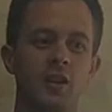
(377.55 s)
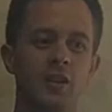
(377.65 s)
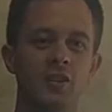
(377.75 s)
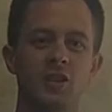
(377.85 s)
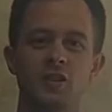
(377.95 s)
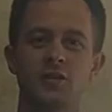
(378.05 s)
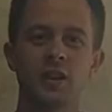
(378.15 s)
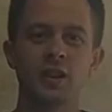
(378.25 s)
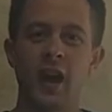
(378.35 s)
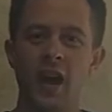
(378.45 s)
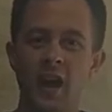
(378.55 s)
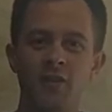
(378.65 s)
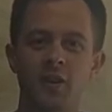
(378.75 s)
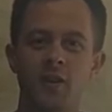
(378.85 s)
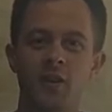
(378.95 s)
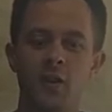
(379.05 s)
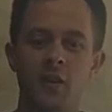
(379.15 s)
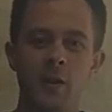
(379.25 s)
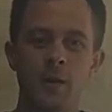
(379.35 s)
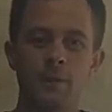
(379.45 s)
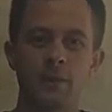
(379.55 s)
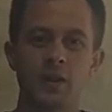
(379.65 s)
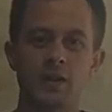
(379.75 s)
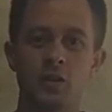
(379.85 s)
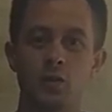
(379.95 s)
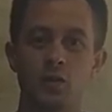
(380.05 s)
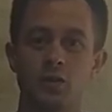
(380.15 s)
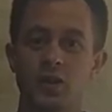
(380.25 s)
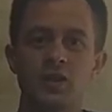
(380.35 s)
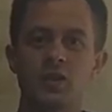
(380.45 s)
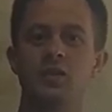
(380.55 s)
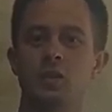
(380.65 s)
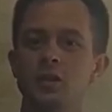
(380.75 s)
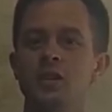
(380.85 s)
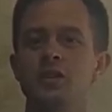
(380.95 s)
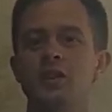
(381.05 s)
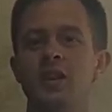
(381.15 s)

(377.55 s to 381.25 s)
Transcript: It's just like heaven. So just do this,